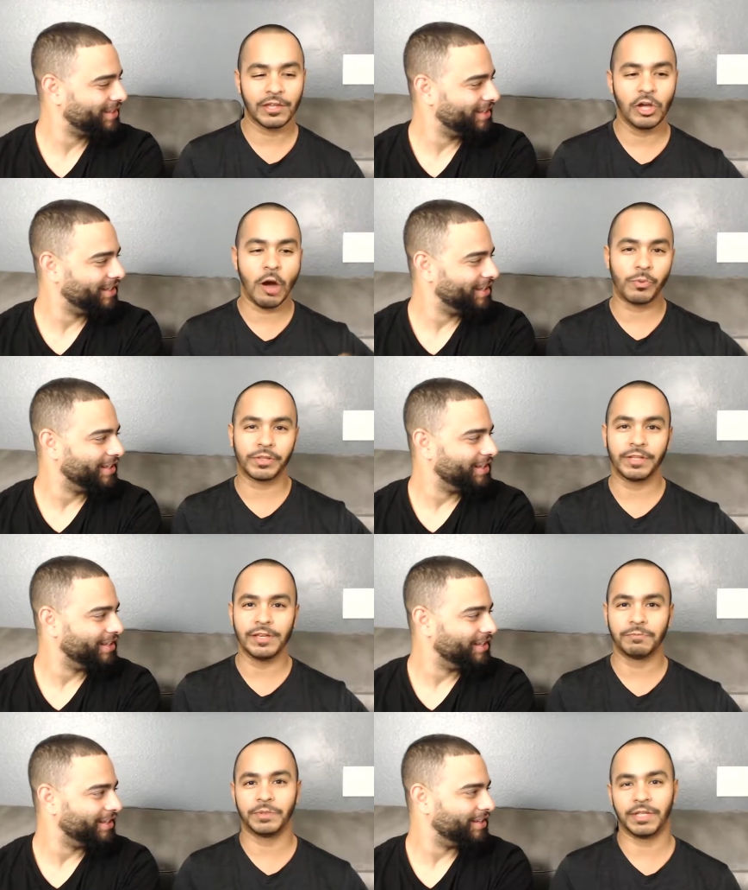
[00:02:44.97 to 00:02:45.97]
Speaker 1: can you help with
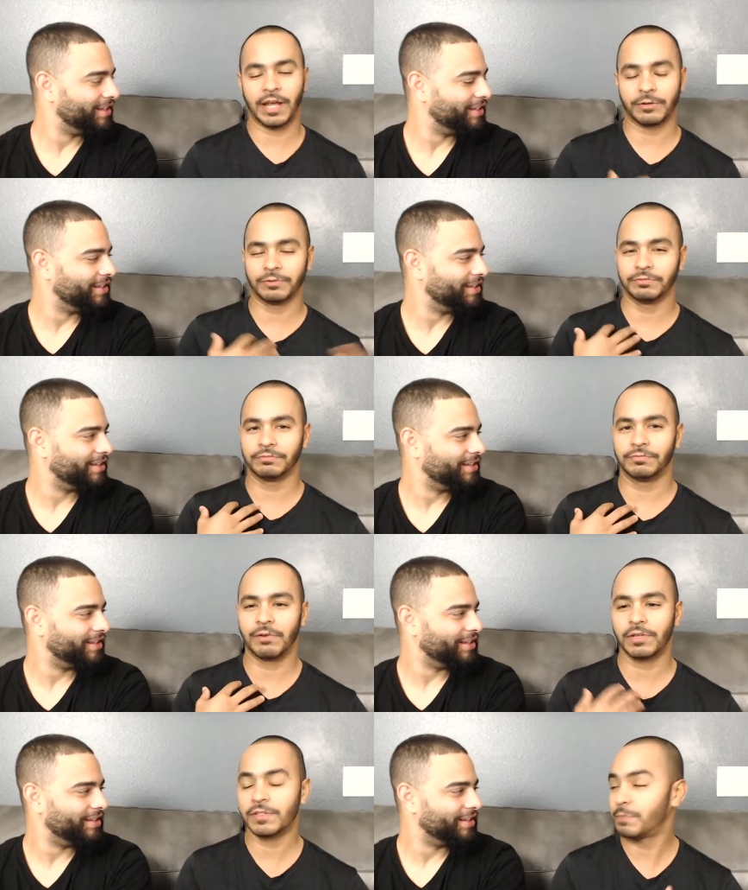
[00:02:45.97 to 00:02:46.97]
this, but then I don't
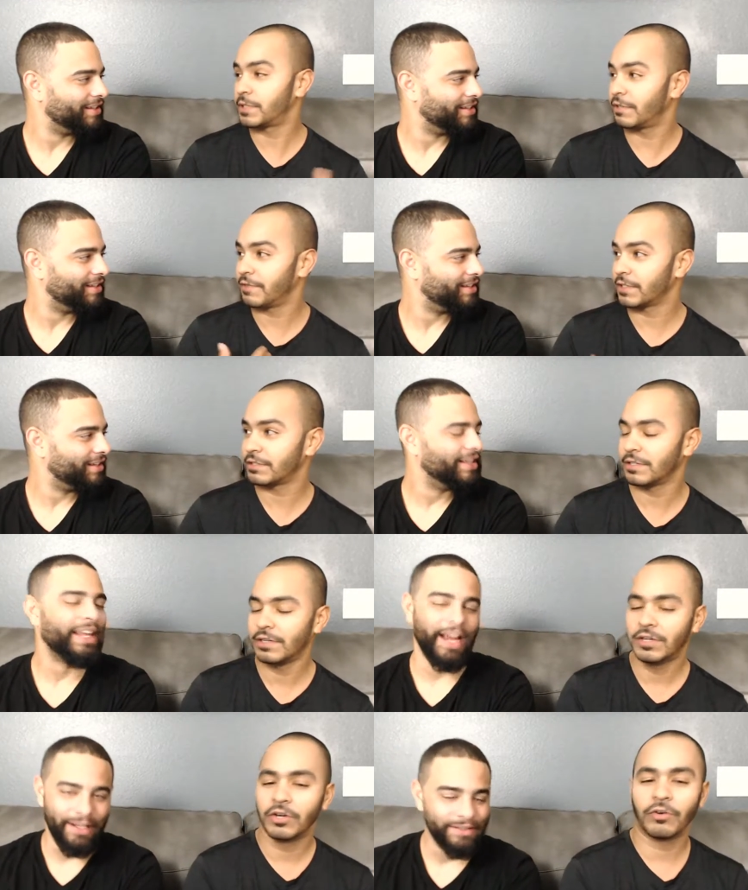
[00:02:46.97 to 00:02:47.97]
I don't give specifics.
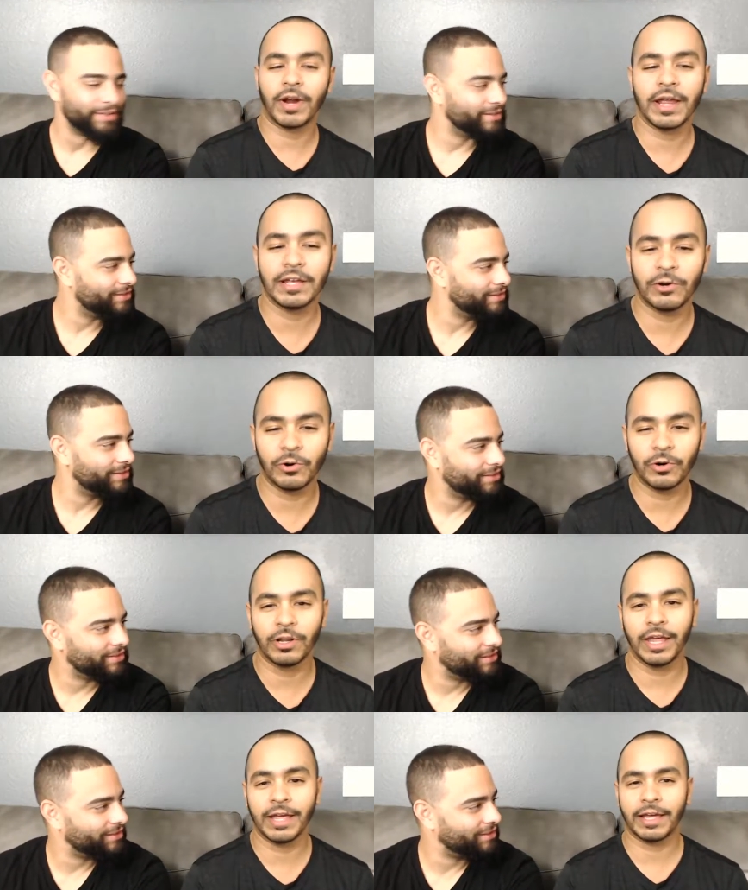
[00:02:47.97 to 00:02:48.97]
Yeah. Right?
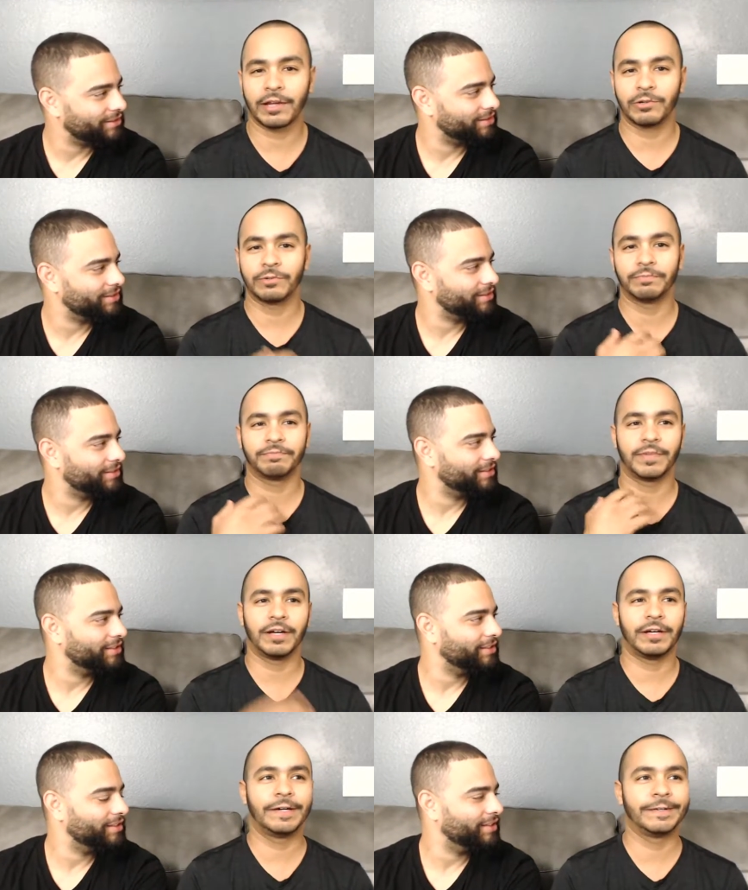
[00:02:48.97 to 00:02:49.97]
Or like I don't.
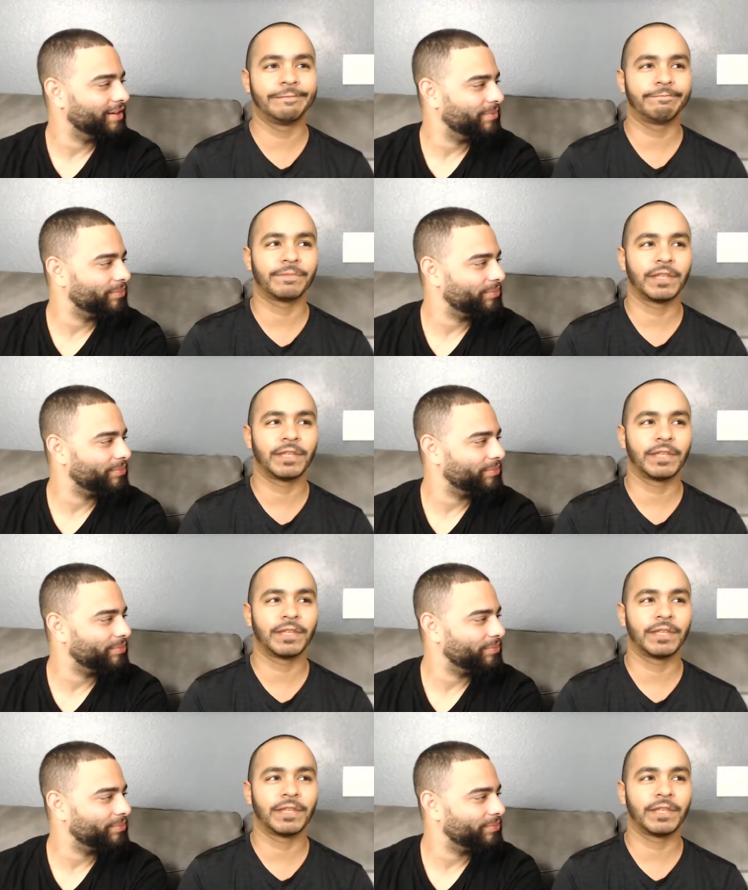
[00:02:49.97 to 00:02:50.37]
Um,